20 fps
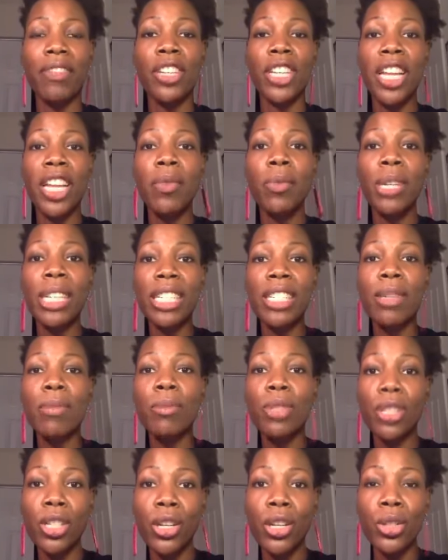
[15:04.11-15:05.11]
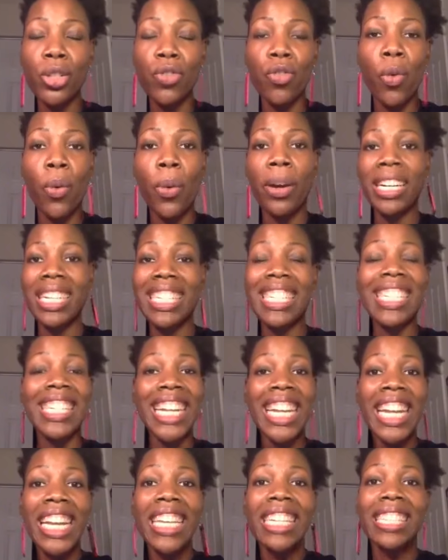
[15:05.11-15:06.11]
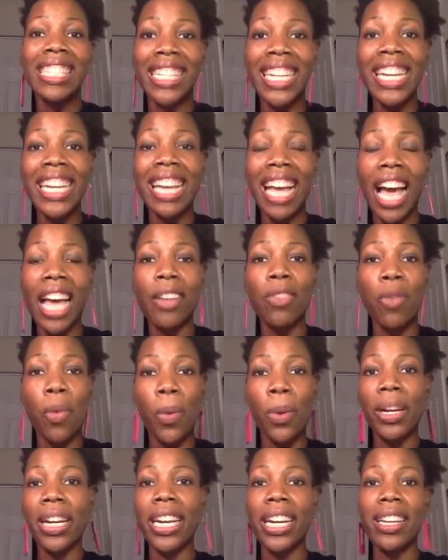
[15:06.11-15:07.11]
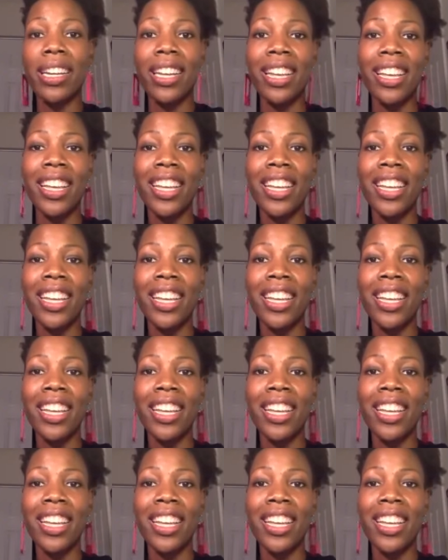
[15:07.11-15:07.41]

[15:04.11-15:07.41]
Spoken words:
If you need wisdom, search for it. Seek God for it.